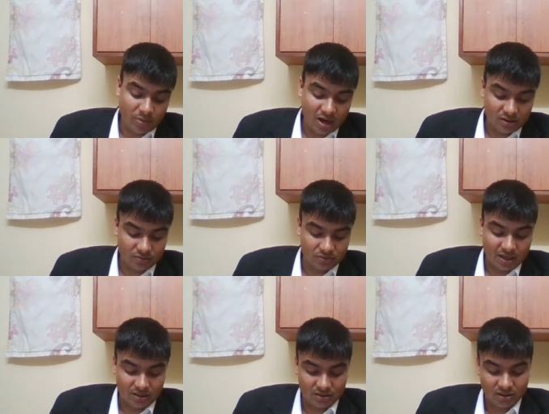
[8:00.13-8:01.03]
part of
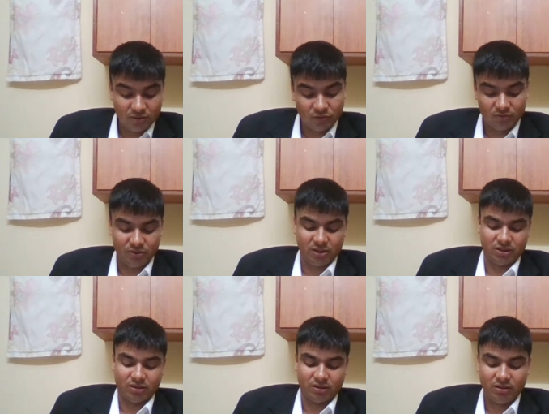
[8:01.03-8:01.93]
that
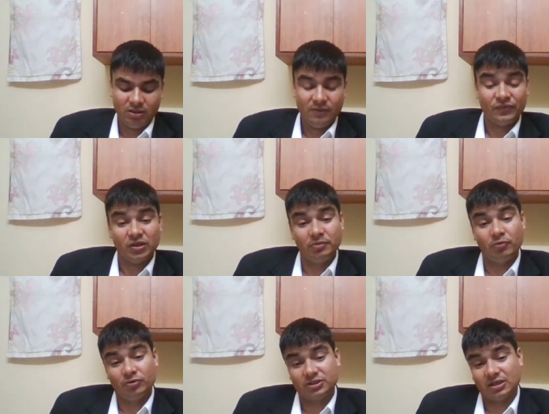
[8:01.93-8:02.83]
information.
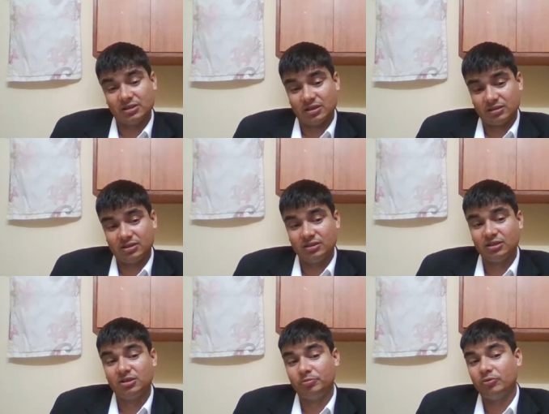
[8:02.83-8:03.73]
Reports are there. Certain
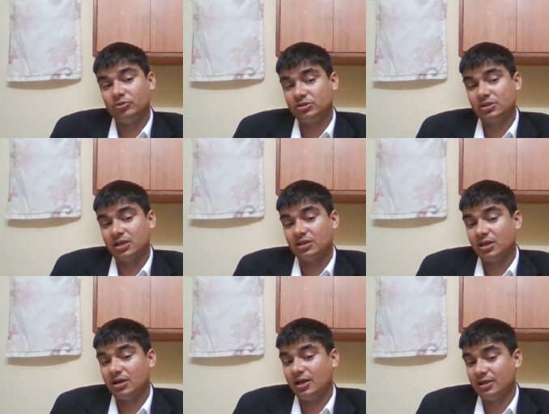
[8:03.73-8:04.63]
reports are
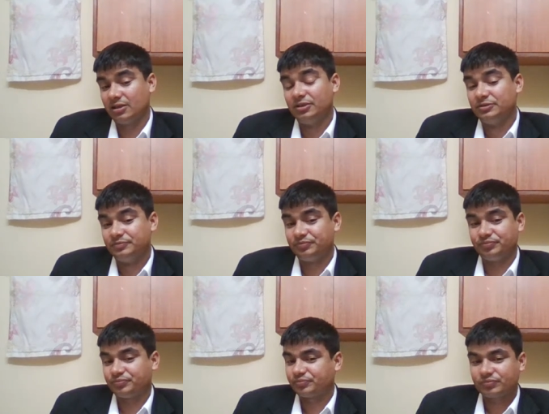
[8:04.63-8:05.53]
there, like
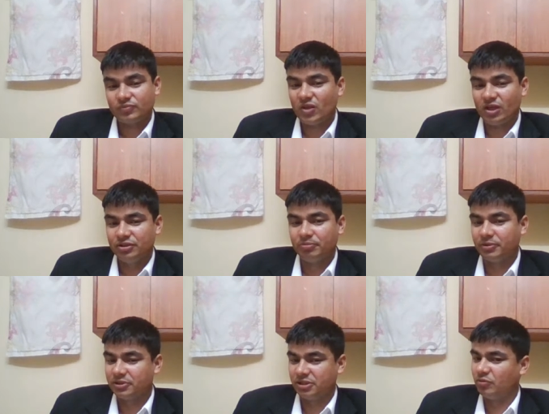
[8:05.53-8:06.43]
mm, the
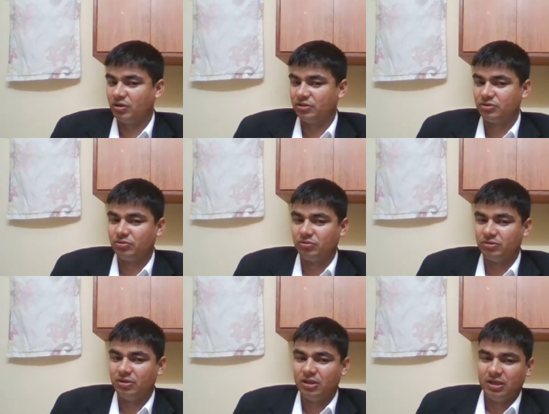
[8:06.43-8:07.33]
person wants
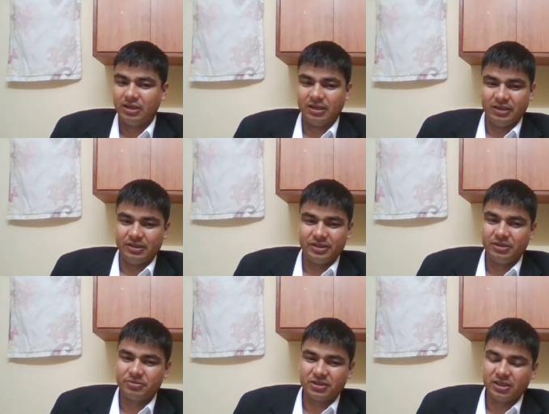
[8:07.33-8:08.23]
to
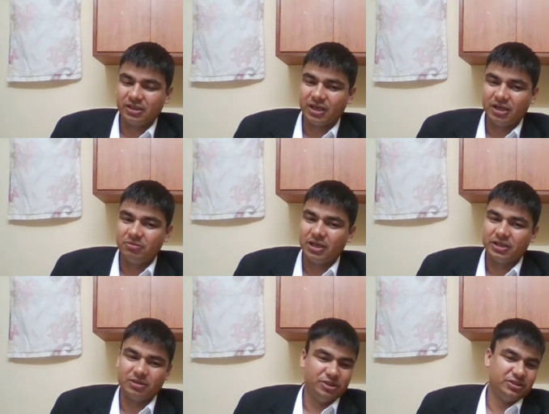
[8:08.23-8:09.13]
give certain kind of
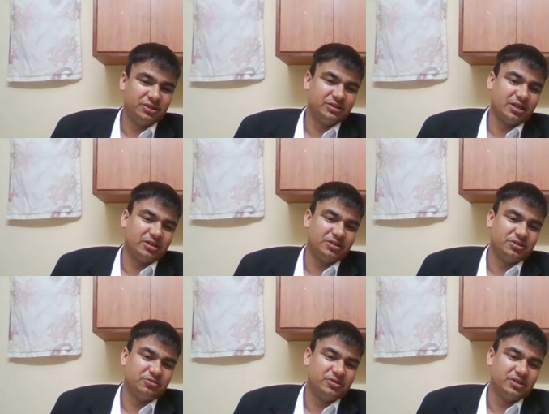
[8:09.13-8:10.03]
like commissions are
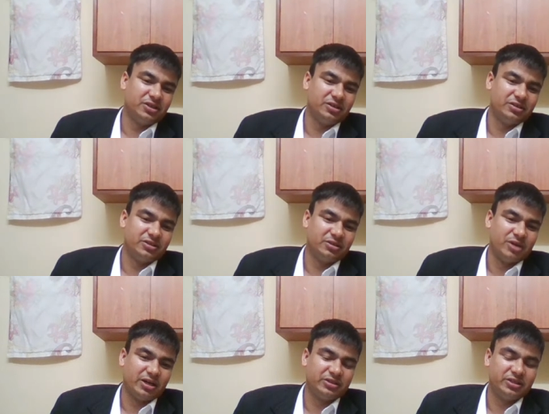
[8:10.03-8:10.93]
constituted under some act.